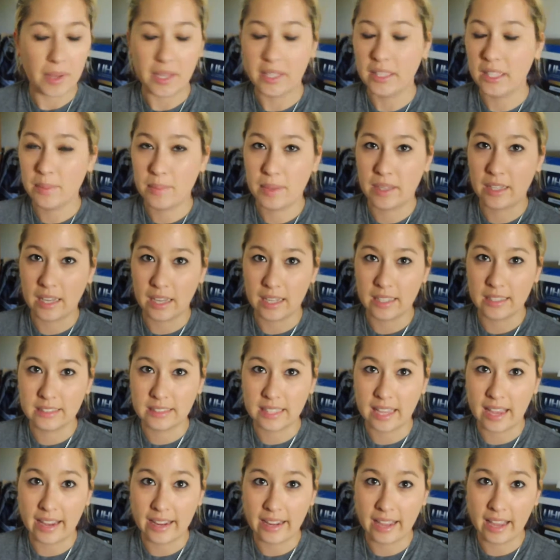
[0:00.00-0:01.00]
mainly
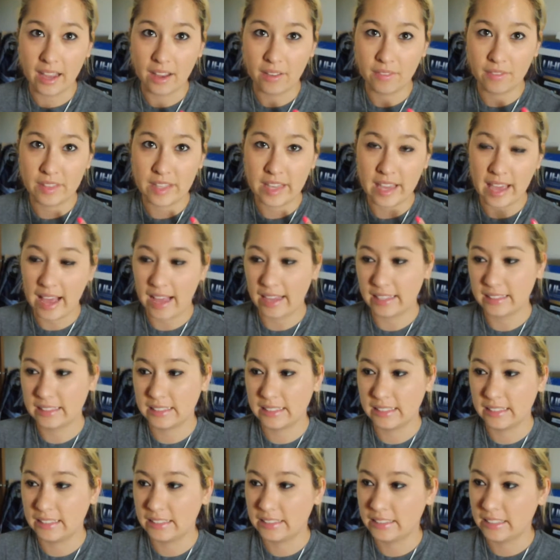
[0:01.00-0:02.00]
because I have the
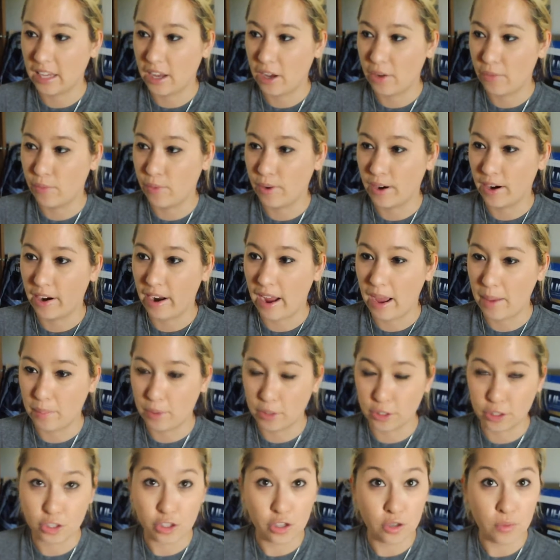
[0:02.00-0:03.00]
accidents of where I
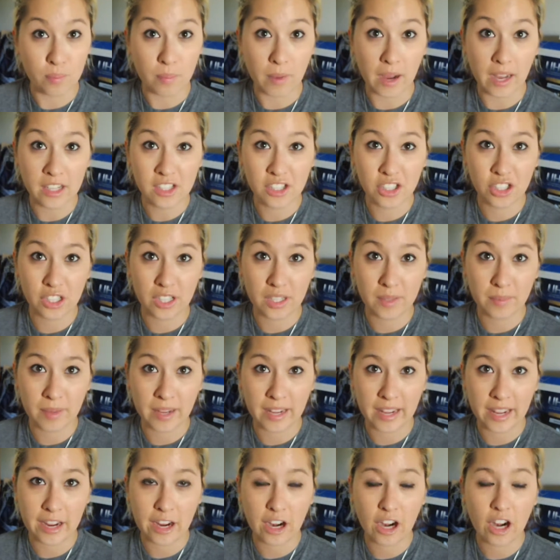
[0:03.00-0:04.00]
put too much in
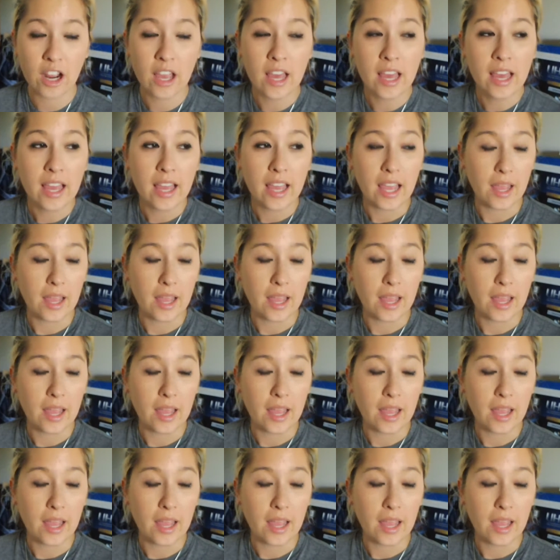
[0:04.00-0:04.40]
my hair